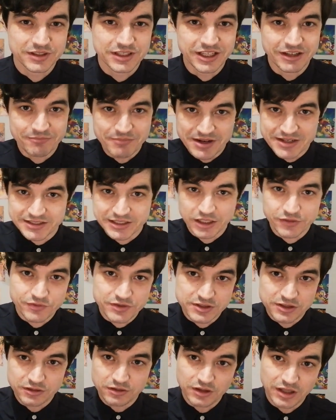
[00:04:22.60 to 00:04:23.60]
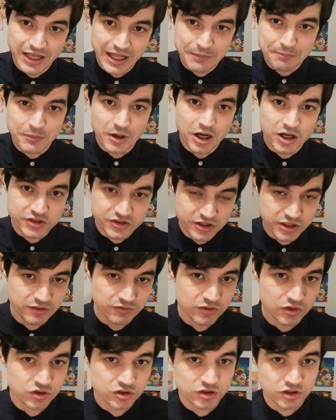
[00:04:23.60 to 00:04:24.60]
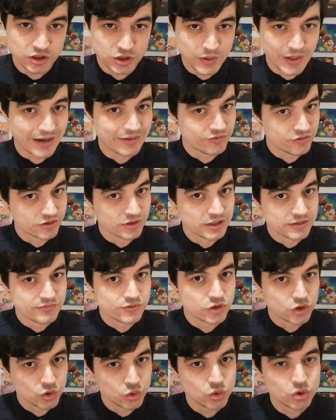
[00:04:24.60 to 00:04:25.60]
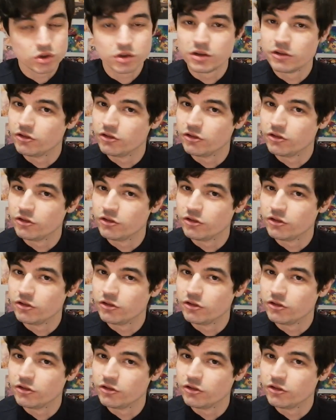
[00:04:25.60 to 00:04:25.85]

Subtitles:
give myself as little landmarks in the future that you have to live to,